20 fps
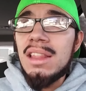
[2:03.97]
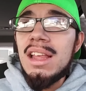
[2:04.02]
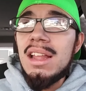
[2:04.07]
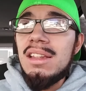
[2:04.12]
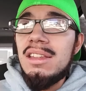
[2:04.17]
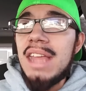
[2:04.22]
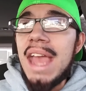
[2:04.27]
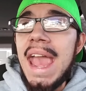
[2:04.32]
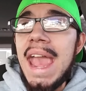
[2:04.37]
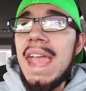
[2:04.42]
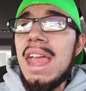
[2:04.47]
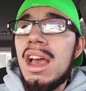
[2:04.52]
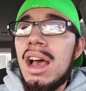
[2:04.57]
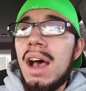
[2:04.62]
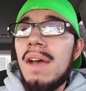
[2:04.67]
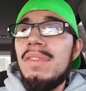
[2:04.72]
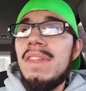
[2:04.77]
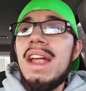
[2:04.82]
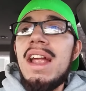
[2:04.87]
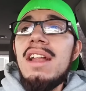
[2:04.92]
the day
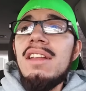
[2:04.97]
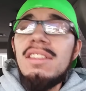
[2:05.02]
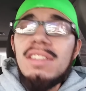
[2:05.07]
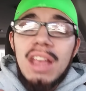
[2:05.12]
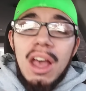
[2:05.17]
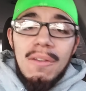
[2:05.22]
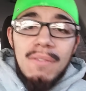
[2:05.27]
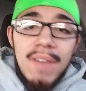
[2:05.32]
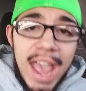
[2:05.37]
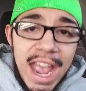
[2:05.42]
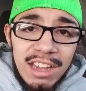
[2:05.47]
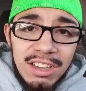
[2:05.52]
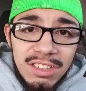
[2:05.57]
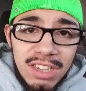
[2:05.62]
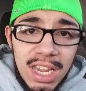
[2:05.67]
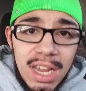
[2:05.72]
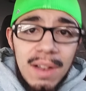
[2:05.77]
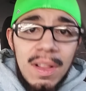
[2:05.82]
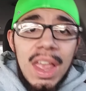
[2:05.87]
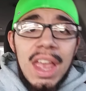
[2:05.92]
of their
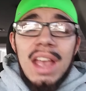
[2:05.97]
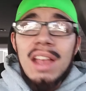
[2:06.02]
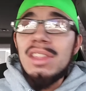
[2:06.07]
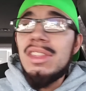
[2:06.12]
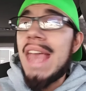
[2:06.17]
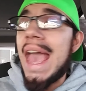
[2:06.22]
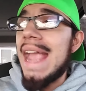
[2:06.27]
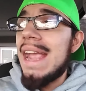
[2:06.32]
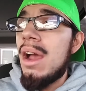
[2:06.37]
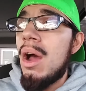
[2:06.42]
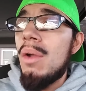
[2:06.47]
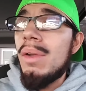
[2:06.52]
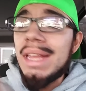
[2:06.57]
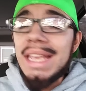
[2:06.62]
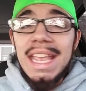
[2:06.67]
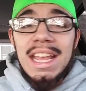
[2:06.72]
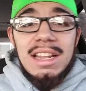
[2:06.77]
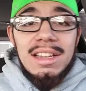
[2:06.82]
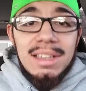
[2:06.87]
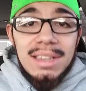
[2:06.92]
salvation, they're going to
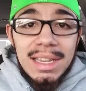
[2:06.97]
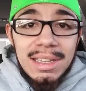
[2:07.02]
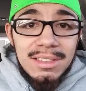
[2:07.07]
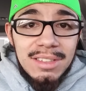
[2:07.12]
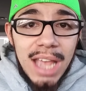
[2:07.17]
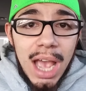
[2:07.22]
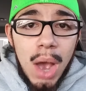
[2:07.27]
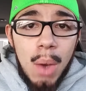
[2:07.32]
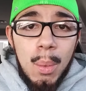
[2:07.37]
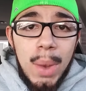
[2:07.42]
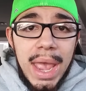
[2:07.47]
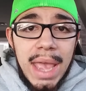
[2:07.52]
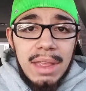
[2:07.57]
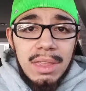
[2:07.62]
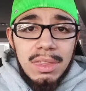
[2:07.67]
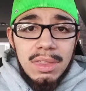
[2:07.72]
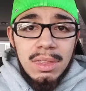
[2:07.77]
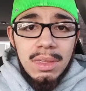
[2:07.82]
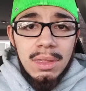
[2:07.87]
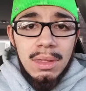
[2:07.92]
get dealt
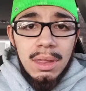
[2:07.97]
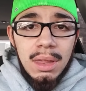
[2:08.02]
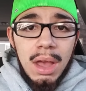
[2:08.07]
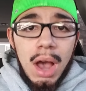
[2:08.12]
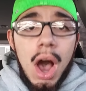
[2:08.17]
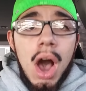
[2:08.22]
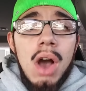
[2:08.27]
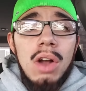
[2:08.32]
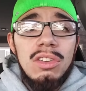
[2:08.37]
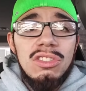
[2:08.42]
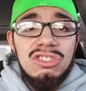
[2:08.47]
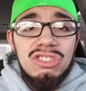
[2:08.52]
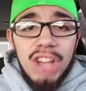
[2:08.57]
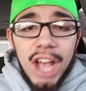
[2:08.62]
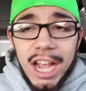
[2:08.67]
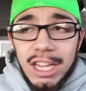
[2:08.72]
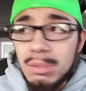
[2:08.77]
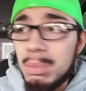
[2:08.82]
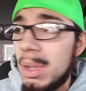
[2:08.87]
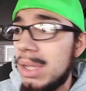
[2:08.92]
with on
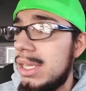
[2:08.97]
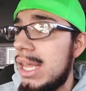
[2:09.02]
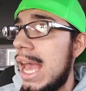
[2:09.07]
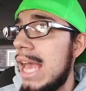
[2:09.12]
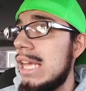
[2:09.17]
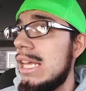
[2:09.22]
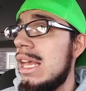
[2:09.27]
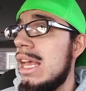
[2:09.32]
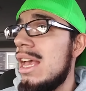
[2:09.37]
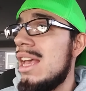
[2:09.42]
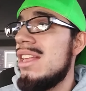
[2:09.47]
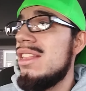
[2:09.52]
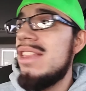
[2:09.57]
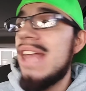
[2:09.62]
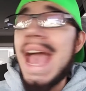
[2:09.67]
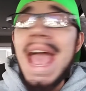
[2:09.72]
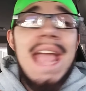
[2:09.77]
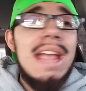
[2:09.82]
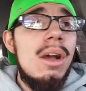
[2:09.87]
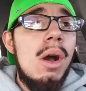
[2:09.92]
judgment day.
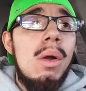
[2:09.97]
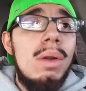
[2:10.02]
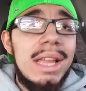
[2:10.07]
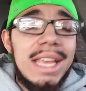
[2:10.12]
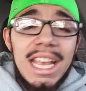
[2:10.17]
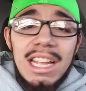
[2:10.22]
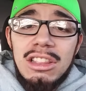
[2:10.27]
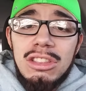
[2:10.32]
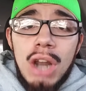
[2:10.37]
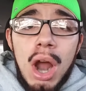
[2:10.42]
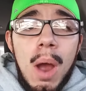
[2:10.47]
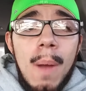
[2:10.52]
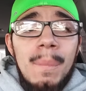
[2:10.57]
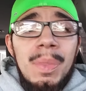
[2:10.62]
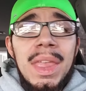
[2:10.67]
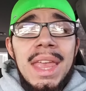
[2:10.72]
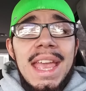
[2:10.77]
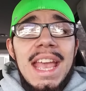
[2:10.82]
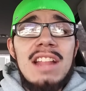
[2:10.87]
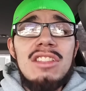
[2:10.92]
They're going to get thrown
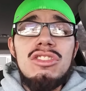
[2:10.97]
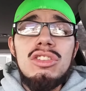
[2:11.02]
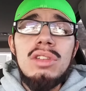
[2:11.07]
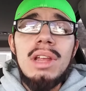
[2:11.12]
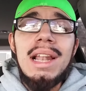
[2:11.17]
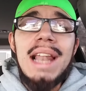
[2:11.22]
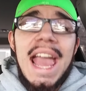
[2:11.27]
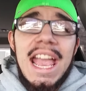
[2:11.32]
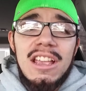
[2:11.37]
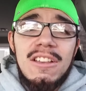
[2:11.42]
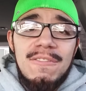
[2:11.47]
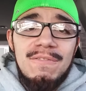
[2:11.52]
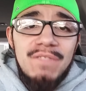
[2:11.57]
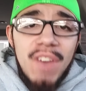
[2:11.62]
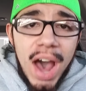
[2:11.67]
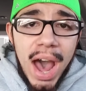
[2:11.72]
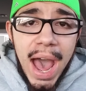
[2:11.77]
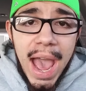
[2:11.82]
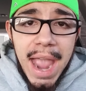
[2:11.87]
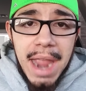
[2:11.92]
into the lake of
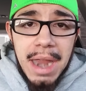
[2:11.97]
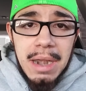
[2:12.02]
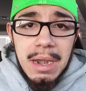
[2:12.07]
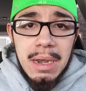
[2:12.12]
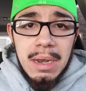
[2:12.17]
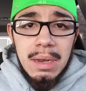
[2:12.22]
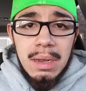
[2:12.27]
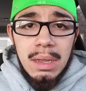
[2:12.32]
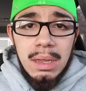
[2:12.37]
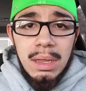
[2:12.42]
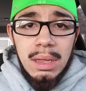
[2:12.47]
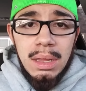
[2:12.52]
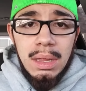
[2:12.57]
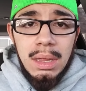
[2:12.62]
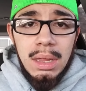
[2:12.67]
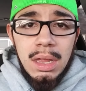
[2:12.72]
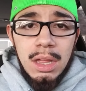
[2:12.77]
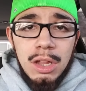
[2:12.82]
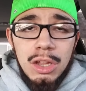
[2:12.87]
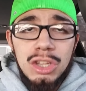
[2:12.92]
fire.
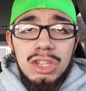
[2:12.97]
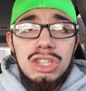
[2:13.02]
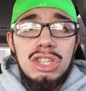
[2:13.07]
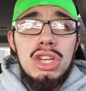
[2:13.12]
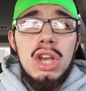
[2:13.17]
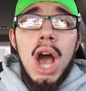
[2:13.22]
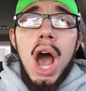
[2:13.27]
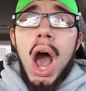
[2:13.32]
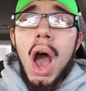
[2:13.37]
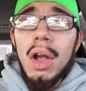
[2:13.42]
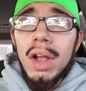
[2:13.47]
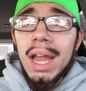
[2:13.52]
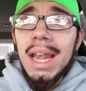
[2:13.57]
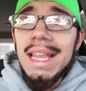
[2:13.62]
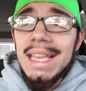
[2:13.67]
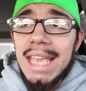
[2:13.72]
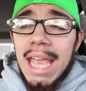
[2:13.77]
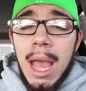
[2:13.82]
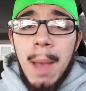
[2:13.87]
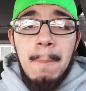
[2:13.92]
Y'all
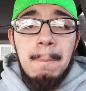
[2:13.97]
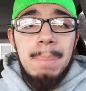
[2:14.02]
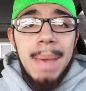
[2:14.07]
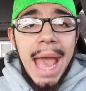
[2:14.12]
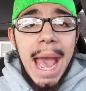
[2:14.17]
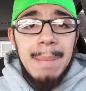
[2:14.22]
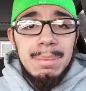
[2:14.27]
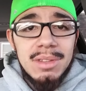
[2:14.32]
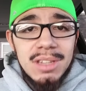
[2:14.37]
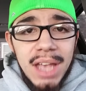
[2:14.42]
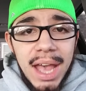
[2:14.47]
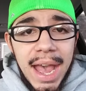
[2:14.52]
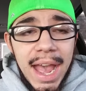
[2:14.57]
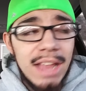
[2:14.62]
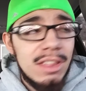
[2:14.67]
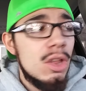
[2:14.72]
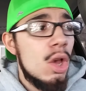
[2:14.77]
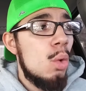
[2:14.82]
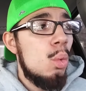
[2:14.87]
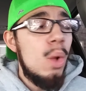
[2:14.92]
gonna get
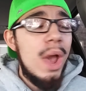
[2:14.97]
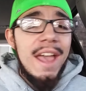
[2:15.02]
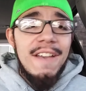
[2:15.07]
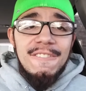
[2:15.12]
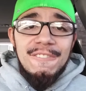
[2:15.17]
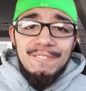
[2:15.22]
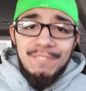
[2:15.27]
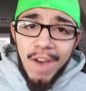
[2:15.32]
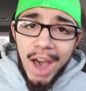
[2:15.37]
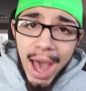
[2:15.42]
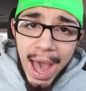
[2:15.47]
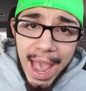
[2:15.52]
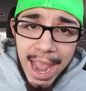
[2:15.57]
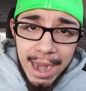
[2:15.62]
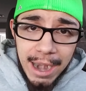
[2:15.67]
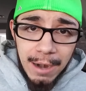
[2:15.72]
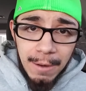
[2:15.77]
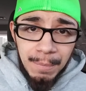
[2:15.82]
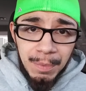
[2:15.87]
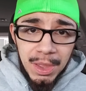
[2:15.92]
baptized with
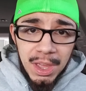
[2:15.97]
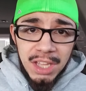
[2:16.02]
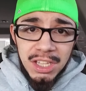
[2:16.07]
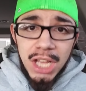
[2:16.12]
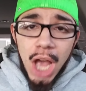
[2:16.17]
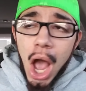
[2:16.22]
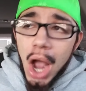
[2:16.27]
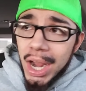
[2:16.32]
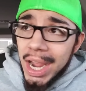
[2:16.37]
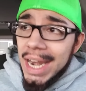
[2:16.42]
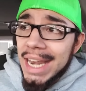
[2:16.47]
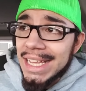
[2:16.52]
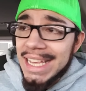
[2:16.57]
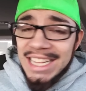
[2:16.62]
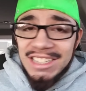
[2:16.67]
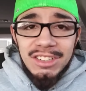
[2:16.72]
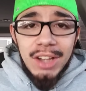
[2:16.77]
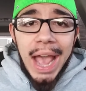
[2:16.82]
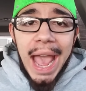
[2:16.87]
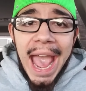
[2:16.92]
fire. Y'all gonna
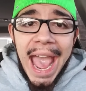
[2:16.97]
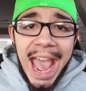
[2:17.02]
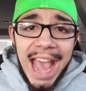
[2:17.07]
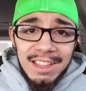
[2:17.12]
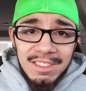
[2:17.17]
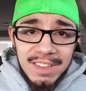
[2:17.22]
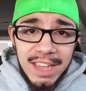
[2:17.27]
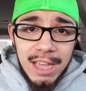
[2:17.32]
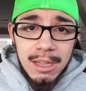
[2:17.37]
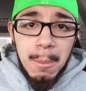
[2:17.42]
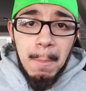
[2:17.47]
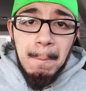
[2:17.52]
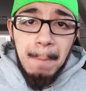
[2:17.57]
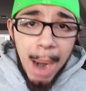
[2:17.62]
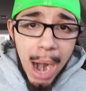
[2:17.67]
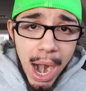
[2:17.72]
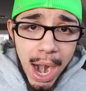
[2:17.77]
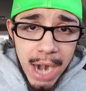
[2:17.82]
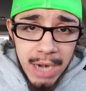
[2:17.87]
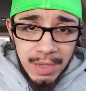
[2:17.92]
get your asses
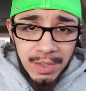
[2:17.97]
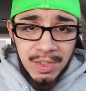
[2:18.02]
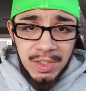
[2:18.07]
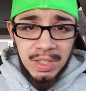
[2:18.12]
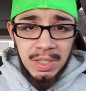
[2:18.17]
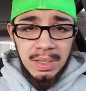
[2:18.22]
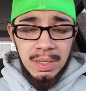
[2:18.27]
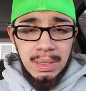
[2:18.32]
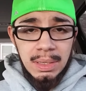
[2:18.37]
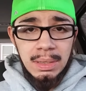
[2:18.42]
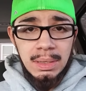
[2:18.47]
burnt.